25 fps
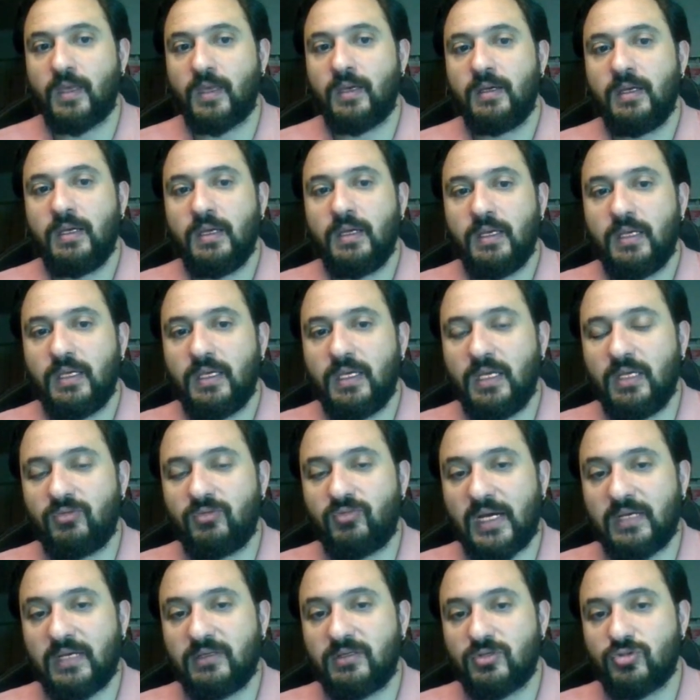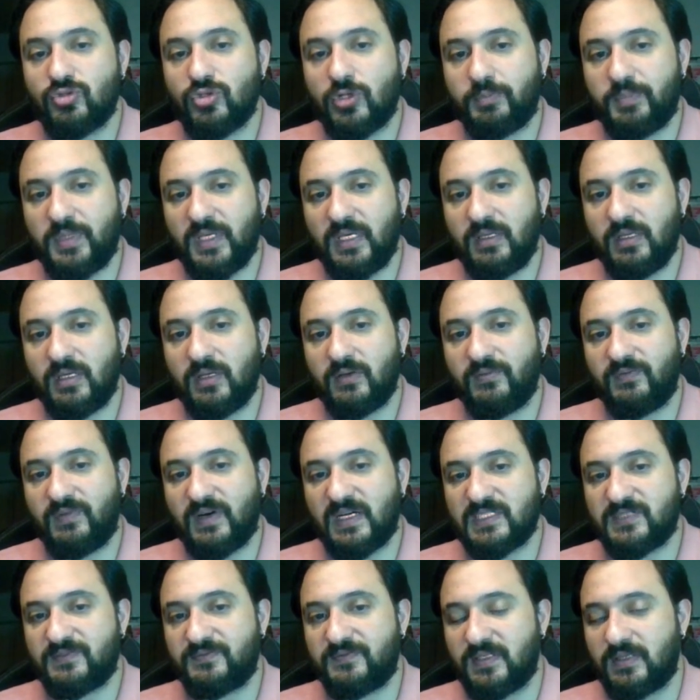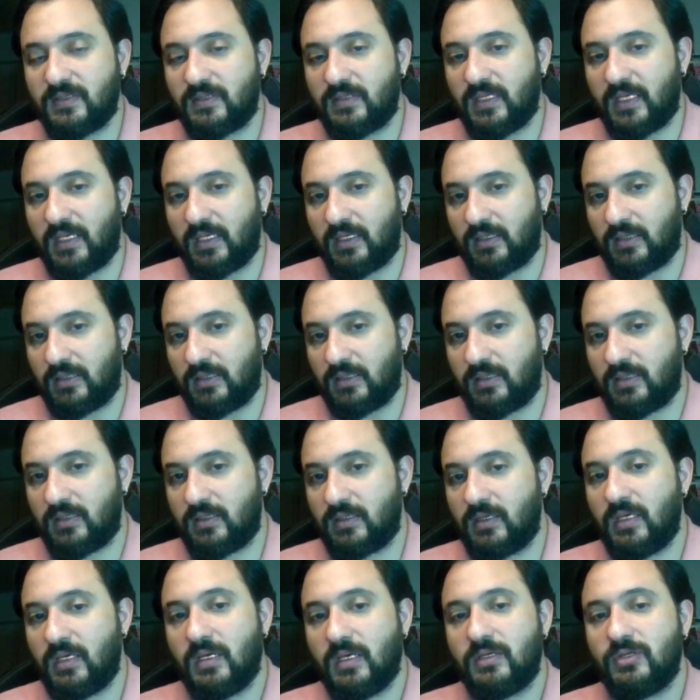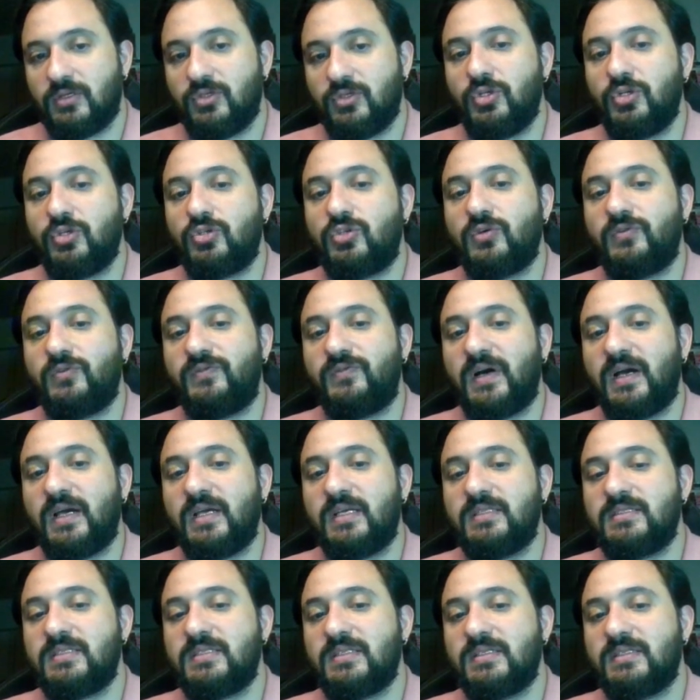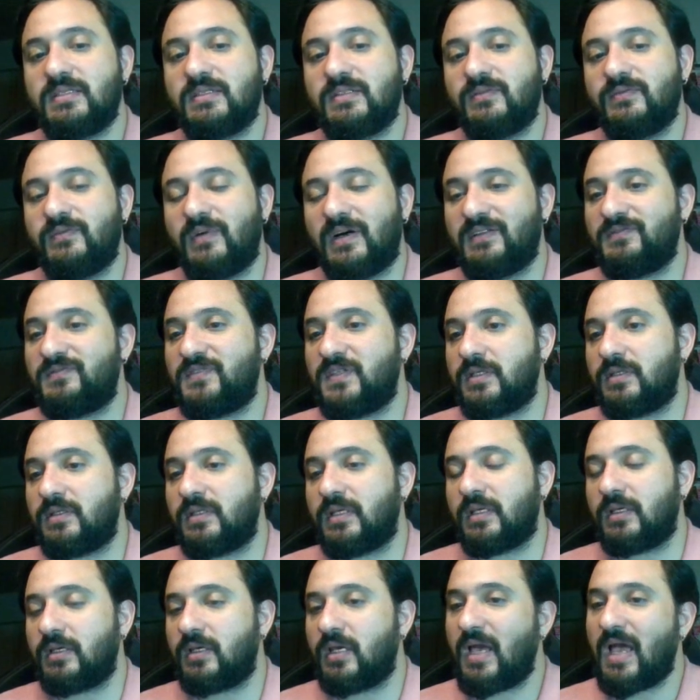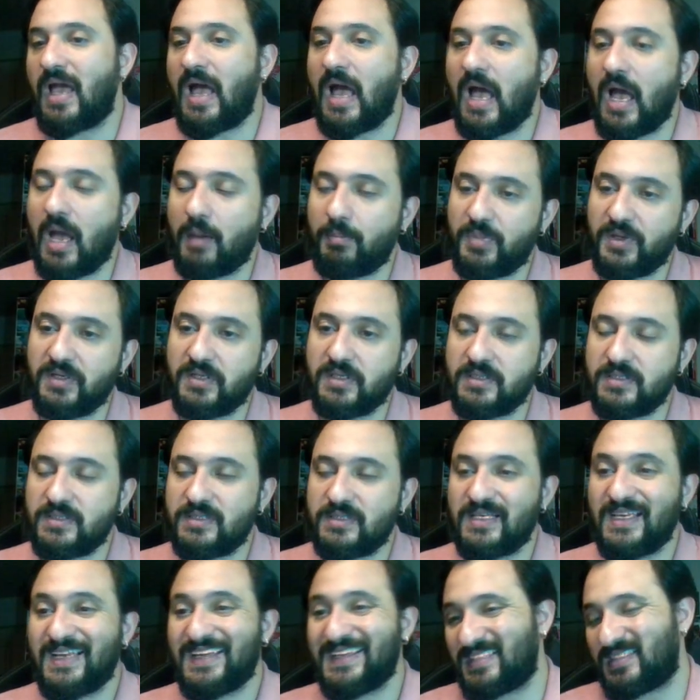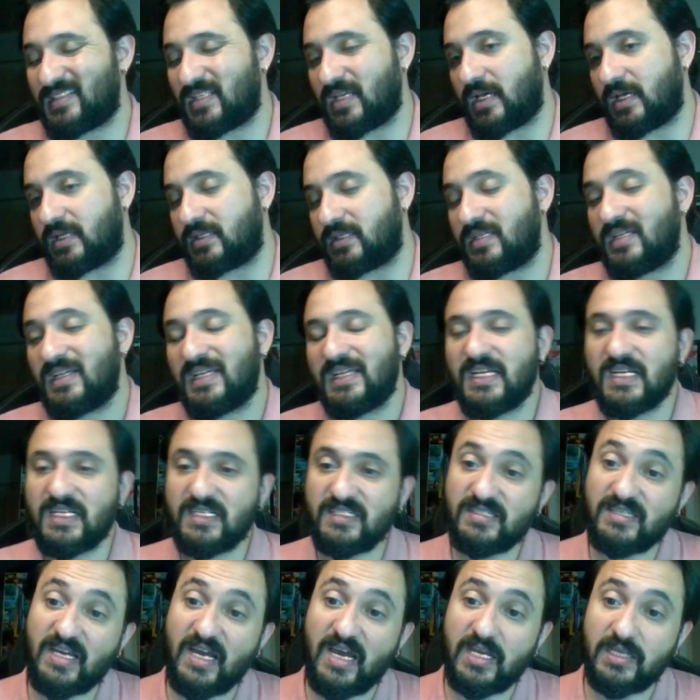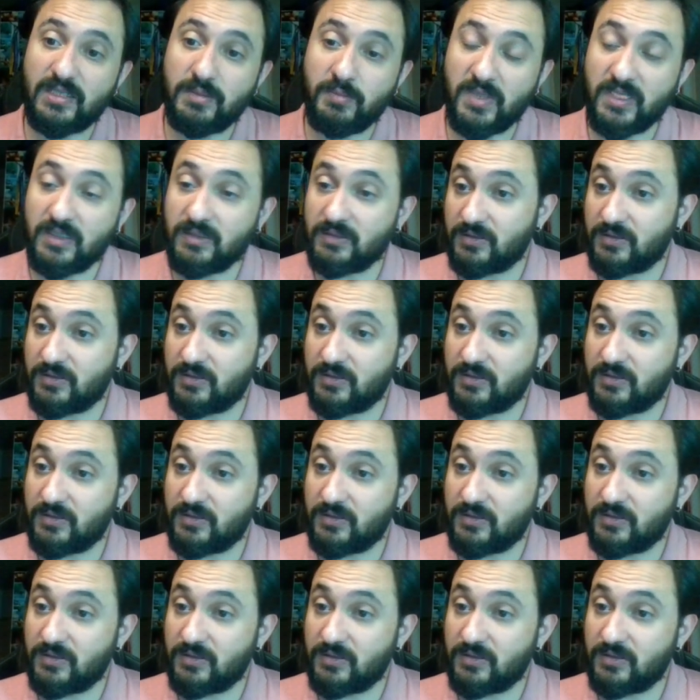In writer's opinion, what feeling? You need to find one feeling. Happiness, sad, excitement,